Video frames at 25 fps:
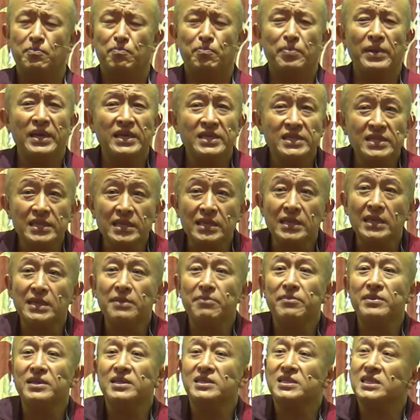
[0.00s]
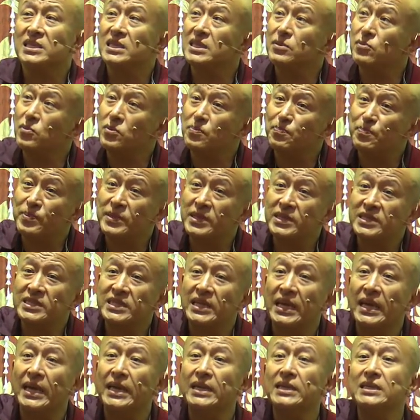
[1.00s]
basically means he
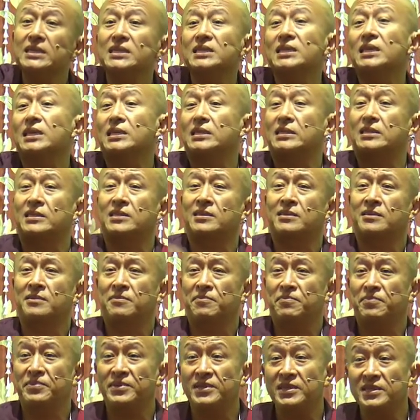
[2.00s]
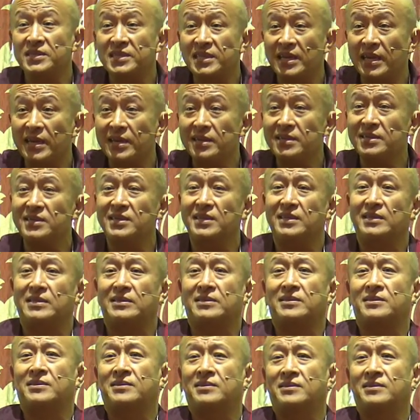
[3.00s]
pretended, pretended.